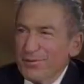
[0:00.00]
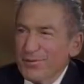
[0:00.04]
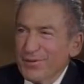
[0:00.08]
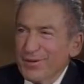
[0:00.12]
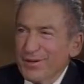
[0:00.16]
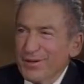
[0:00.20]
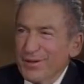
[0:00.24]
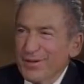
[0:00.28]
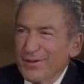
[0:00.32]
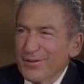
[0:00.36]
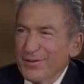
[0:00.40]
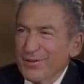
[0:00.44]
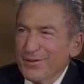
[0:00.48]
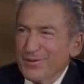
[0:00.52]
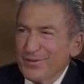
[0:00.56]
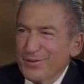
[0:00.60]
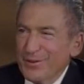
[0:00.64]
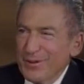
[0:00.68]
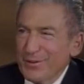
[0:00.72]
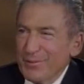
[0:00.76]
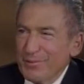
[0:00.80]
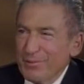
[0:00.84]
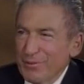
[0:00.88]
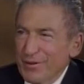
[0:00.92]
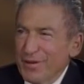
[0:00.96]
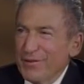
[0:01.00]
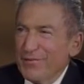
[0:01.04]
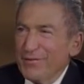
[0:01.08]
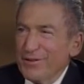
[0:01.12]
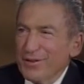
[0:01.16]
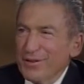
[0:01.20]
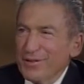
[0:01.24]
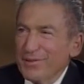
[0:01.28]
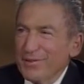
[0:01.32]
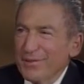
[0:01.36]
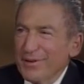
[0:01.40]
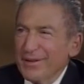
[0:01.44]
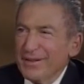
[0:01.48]
where you brief
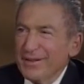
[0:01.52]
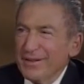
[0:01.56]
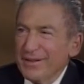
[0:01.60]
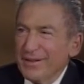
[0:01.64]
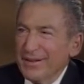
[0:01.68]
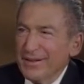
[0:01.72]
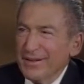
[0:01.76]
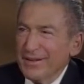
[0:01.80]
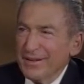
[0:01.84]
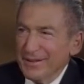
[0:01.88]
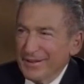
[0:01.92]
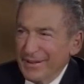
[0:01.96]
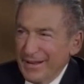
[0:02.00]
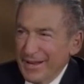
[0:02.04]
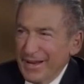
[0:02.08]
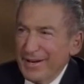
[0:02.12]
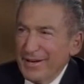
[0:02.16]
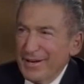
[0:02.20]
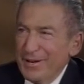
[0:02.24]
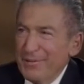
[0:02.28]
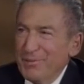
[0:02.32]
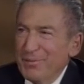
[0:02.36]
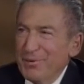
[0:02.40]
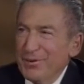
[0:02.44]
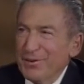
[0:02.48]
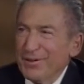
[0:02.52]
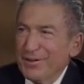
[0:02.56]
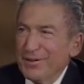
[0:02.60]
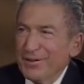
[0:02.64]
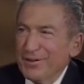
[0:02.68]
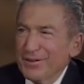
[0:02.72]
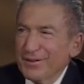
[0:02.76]
them and get input.